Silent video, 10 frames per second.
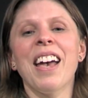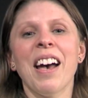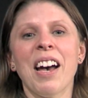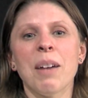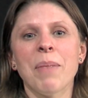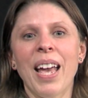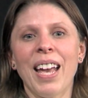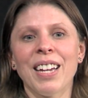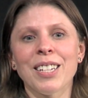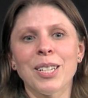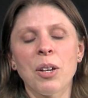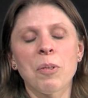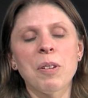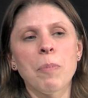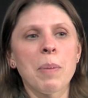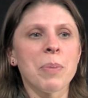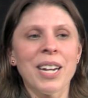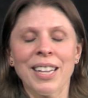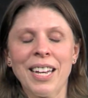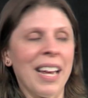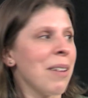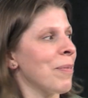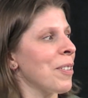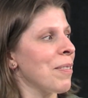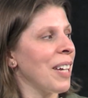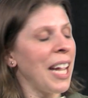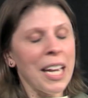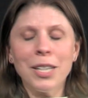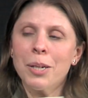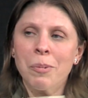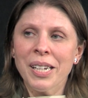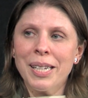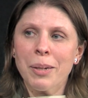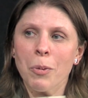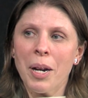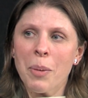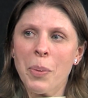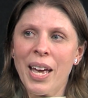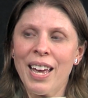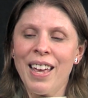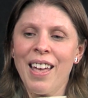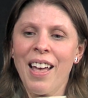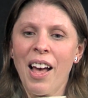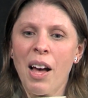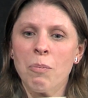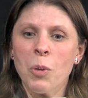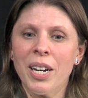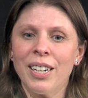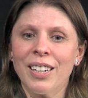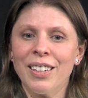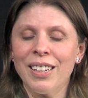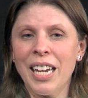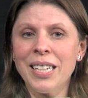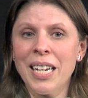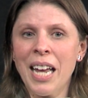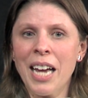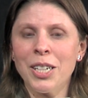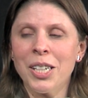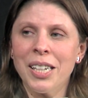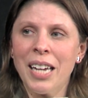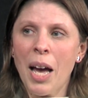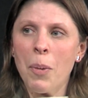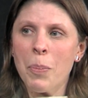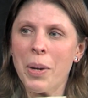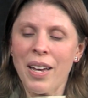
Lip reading: And so we've been bringing that out for vacation weeks quite a bit, where kids can actually help